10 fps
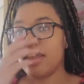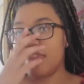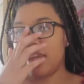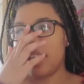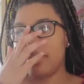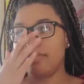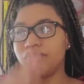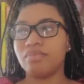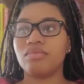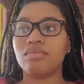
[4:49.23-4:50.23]
And then
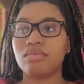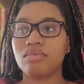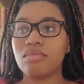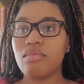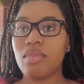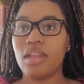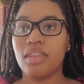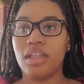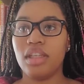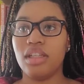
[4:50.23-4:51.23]

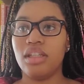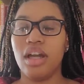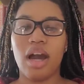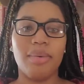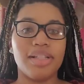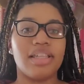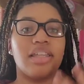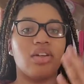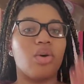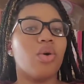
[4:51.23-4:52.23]
I want to say
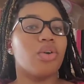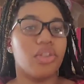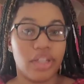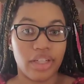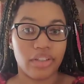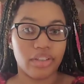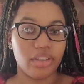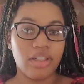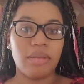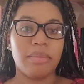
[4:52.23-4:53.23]
the coordinator,
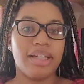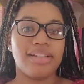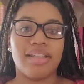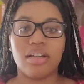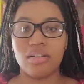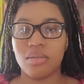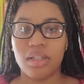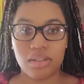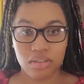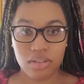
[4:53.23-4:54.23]
because I don't know what
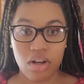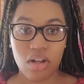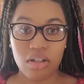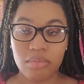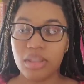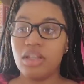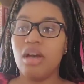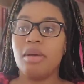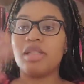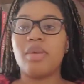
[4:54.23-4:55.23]
else to call him,
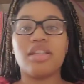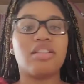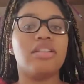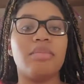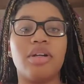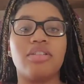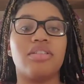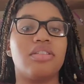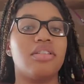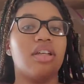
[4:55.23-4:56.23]
but he's basically the
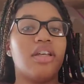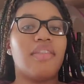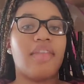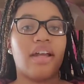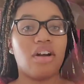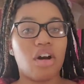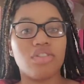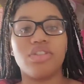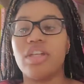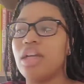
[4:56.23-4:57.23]
person that
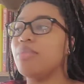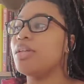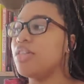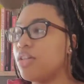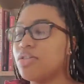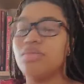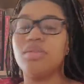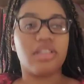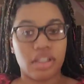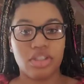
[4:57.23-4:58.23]
calls your name and tells you
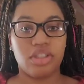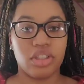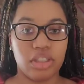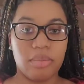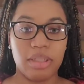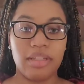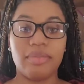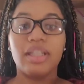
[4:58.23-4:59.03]
what section you're going to be in.